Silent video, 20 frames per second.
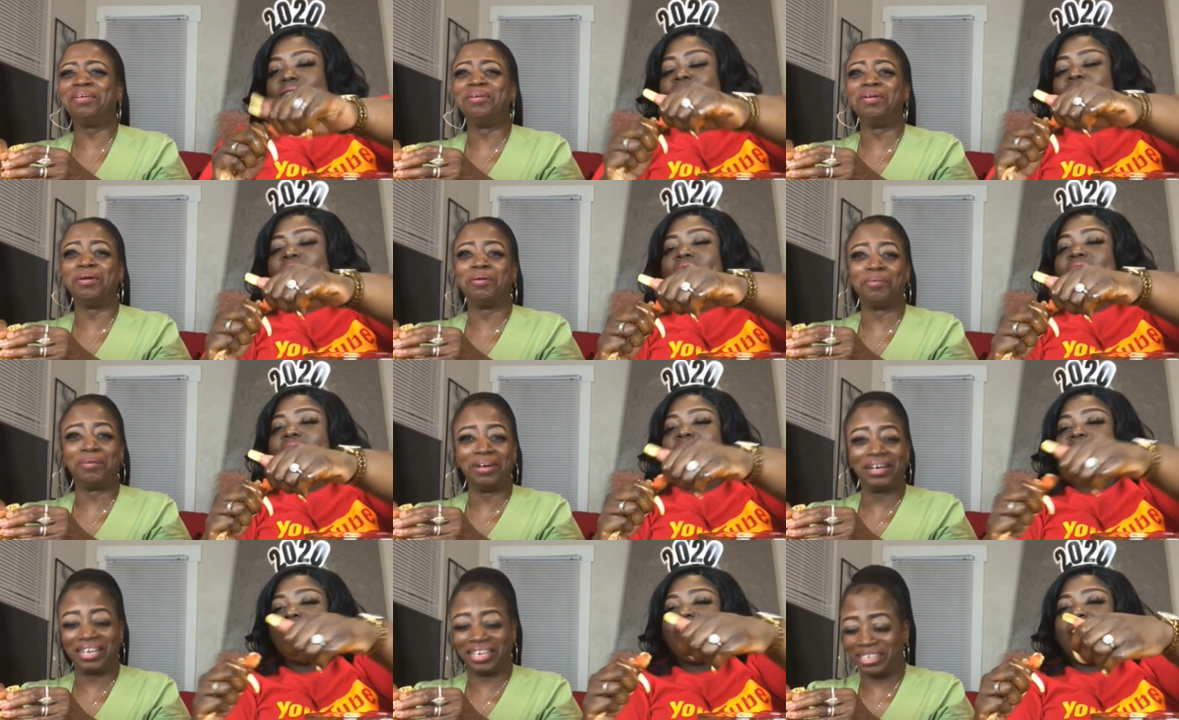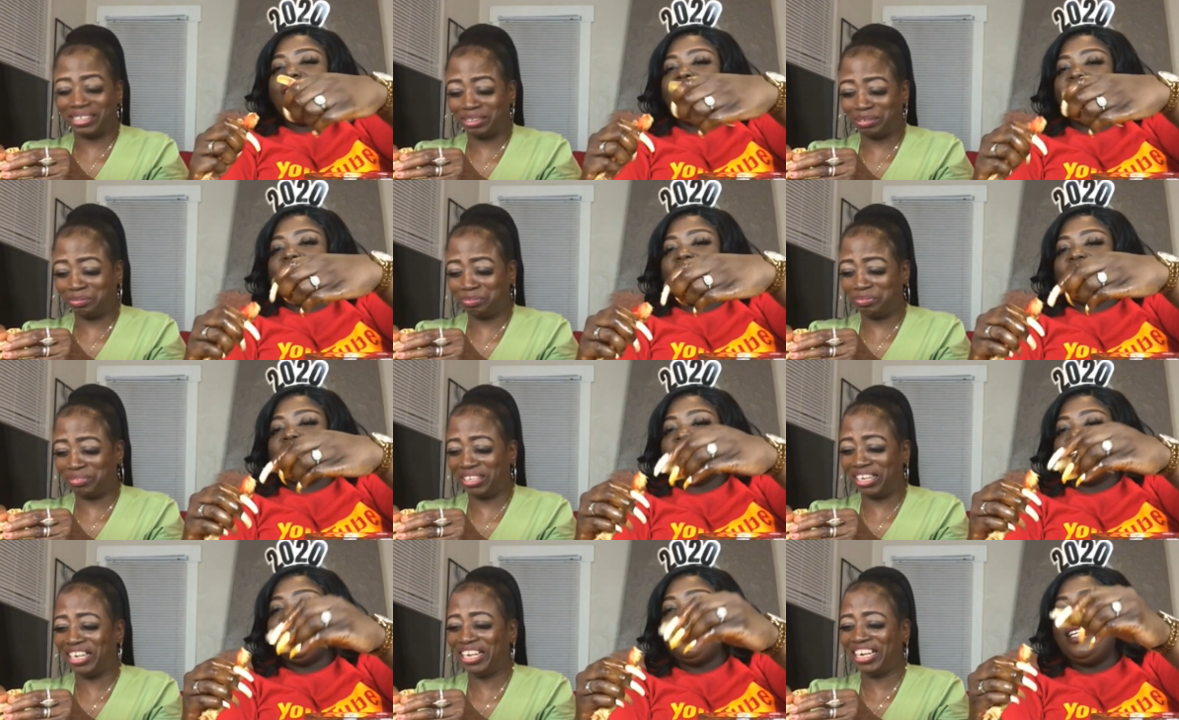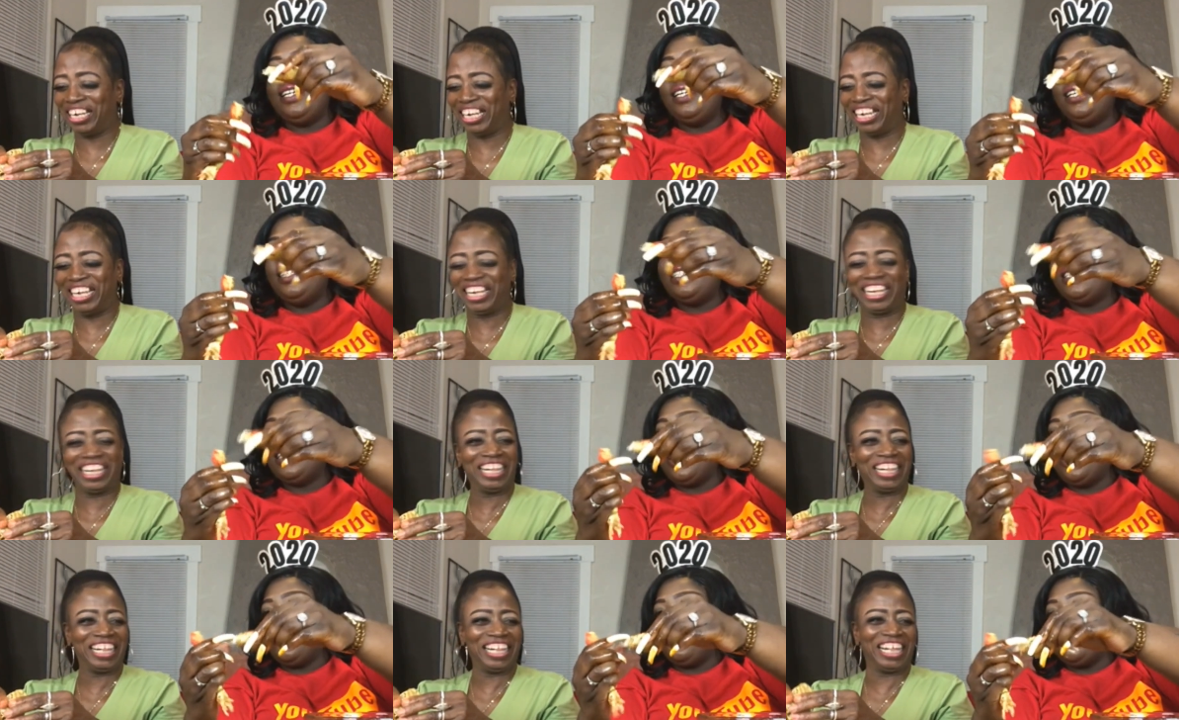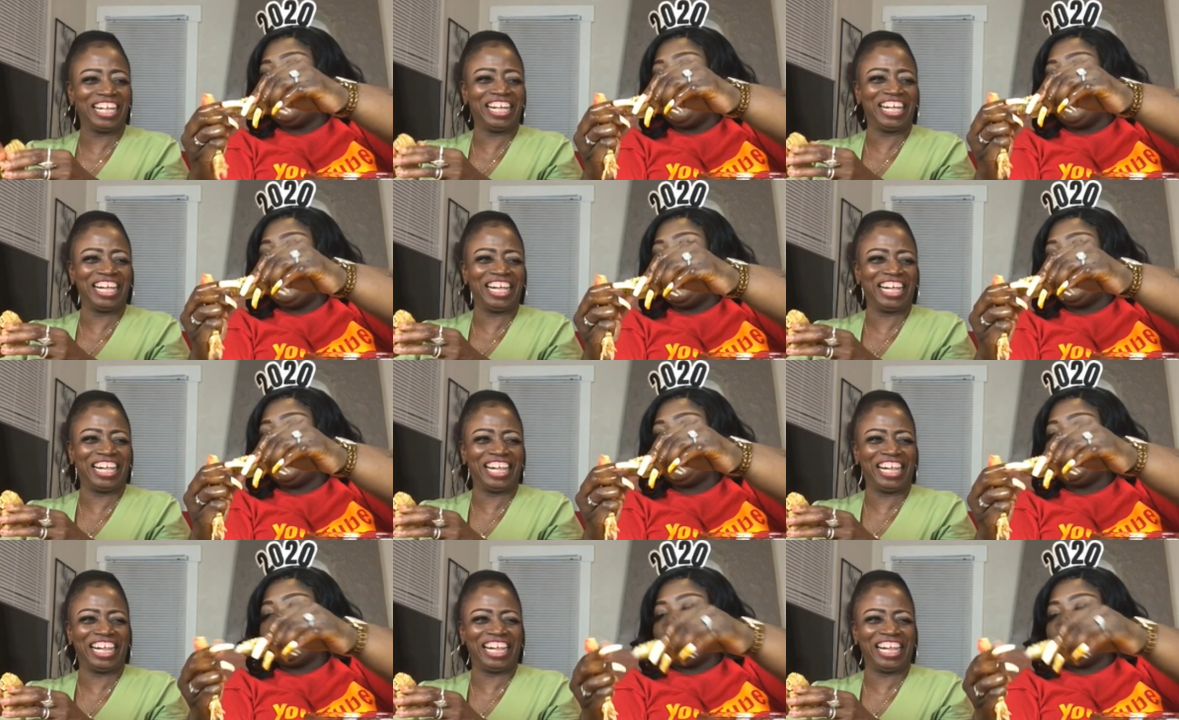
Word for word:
Speaker 1: know what? All that.